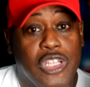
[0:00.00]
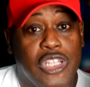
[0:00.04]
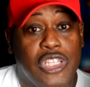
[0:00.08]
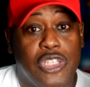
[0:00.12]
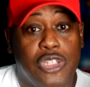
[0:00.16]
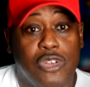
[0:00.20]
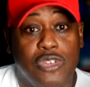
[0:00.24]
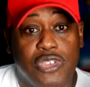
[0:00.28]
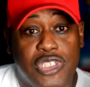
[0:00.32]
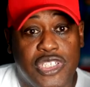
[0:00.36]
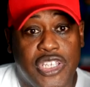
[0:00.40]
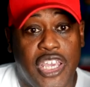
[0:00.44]
a
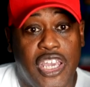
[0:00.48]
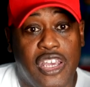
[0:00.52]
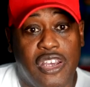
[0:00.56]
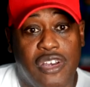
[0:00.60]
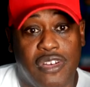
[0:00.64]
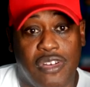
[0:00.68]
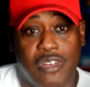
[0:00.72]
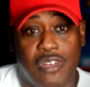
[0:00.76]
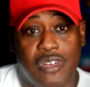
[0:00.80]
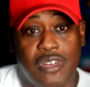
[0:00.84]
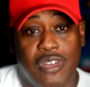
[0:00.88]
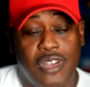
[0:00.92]
new
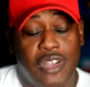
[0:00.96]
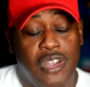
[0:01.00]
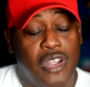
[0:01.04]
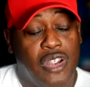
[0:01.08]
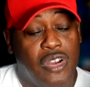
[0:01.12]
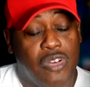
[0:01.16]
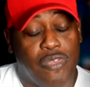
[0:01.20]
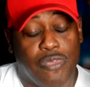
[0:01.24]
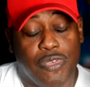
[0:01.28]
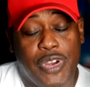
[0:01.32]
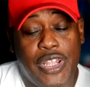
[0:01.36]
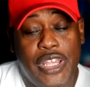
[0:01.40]
skill,
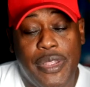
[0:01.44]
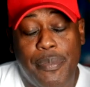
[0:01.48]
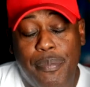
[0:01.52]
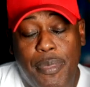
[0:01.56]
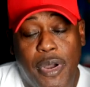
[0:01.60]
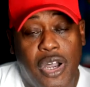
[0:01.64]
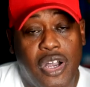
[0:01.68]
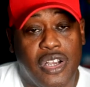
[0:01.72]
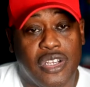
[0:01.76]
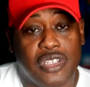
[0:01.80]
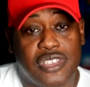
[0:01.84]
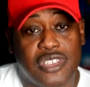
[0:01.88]
read
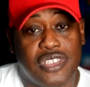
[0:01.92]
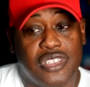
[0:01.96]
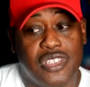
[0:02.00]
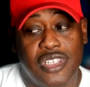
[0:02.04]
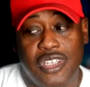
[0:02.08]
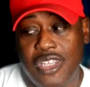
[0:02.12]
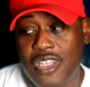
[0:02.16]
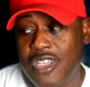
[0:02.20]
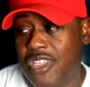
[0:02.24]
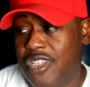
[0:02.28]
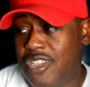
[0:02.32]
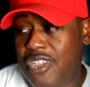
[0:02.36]
books,
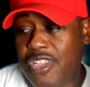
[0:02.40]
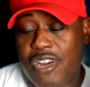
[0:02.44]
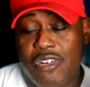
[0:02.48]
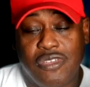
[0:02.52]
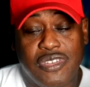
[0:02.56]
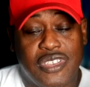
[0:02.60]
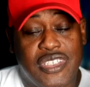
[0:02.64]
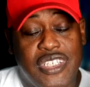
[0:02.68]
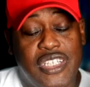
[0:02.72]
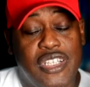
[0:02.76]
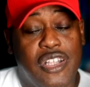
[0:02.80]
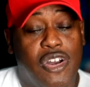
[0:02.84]

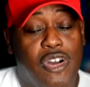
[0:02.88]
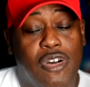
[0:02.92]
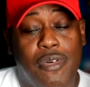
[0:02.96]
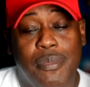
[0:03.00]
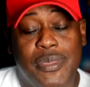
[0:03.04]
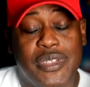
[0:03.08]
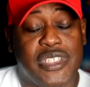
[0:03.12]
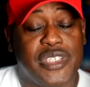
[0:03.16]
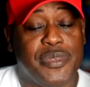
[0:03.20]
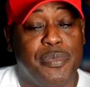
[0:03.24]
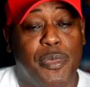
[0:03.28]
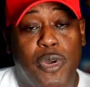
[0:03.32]
don't sit home
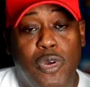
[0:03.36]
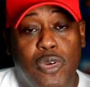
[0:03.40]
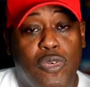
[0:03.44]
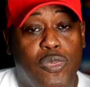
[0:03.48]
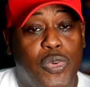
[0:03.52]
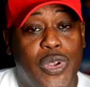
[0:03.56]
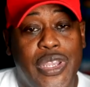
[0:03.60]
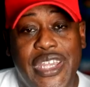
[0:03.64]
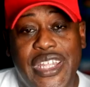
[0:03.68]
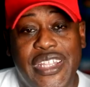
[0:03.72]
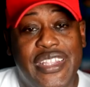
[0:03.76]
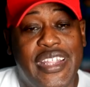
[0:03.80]
and smoke
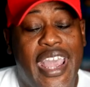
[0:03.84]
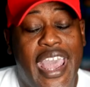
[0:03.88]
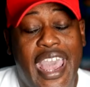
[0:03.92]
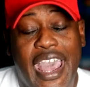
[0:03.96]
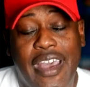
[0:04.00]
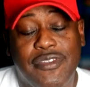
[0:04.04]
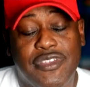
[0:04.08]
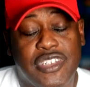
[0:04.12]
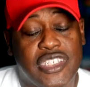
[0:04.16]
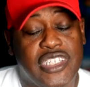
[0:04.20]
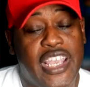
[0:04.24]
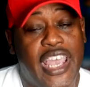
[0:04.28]
weed and
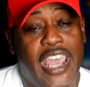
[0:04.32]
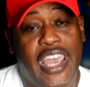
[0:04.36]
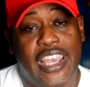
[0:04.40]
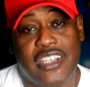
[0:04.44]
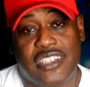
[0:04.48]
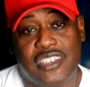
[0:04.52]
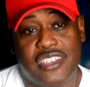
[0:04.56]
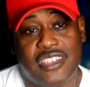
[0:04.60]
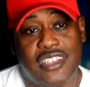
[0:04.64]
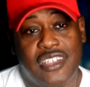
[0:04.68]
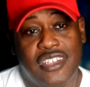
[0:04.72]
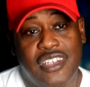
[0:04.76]
have
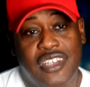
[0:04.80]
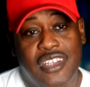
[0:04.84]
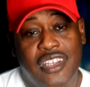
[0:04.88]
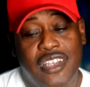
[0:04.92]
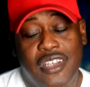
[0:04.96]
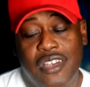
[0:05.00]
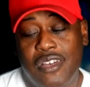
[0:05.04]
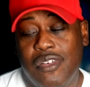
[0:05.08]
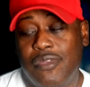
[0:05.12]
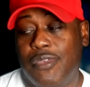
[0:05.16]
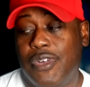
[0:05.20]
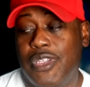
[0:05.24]
sex.
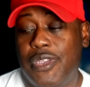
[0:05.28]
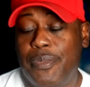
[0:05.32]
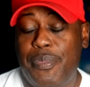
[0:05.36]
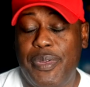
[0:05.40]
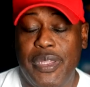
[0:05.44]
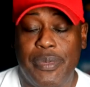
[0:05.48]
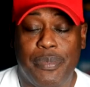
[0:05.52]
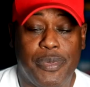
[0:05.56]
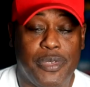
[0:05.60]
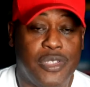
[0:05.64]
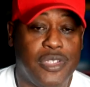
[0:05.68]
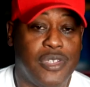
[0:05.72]
What did
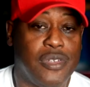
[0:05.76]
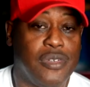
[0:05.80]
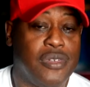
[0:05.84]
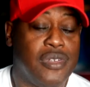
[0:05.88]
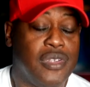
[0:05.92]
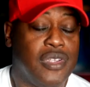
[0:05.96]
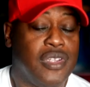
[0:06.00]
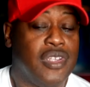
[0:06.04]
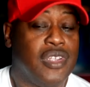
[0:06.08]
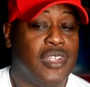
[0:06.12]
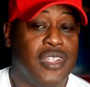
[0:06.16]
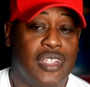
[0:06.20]
people do?
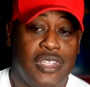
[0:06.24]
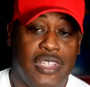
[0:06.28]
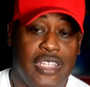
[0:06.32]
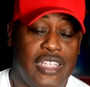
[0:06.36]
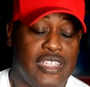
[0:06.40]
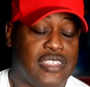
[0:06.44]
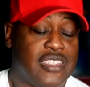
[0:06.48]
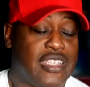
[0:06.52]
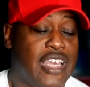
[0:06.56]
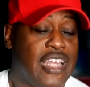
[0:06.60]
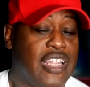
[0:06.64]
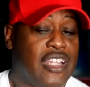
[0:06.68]
They
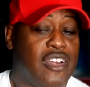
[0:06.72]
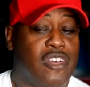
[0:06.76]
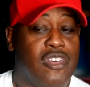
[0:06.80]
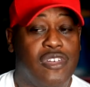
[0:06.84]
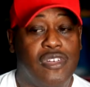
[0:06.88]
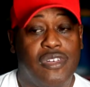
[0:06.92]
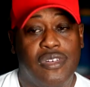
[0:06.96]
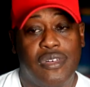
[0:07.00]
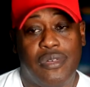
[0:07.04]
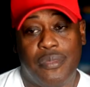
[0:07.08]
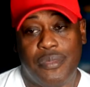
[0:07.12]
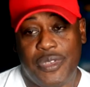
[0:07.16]
sat at
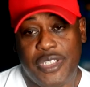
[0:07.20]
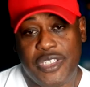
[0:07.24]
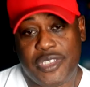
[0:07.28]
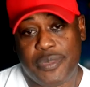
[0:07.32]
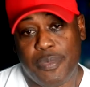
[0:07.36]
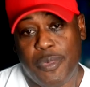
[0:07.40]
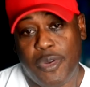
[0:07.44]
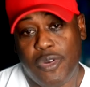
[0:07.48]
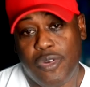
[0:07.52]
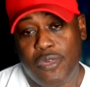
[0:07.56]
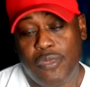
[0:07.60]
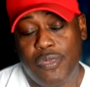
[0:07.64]
home, they
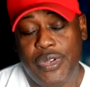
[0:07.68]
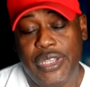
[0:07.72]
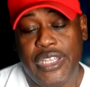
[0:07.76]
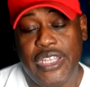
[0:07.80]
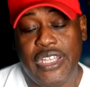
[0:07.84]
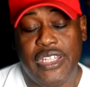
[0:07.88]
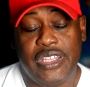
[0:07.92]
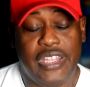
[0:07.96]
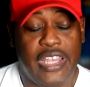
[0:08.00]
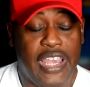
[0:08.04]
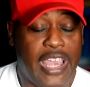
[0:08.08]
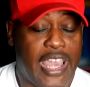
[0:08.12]
smoked
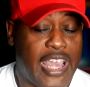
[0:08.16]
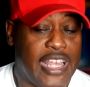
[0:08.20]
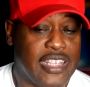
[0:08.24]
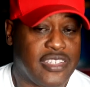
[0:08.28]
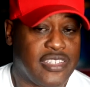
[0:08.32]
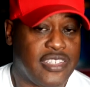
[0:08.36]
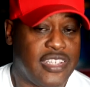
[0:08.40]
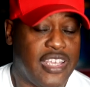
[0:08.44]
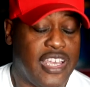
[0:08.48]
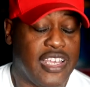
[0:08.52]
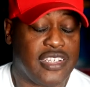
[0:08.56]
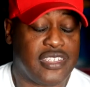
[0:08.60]
weed, they had
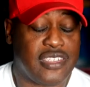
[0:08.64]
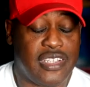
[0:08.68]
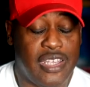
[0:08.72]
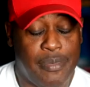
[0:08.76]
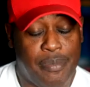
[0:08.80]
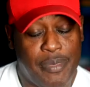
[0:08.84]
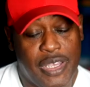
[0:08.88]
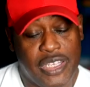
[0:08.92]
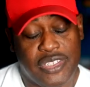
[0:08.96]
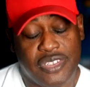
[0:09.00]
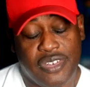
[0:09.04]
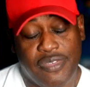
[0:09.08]
sex, they
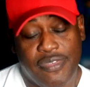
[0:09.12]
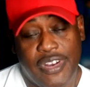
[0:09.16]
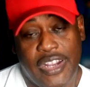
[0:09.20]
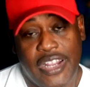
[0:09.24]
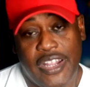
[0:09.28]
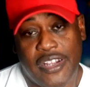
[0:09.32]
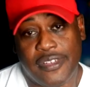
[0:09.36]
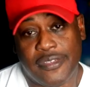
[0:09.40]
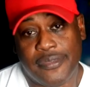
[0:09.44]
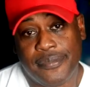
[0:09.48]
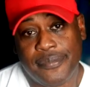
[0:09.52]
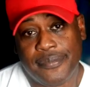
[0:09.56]
messed
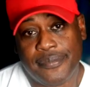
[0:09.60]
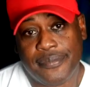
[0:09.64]
around.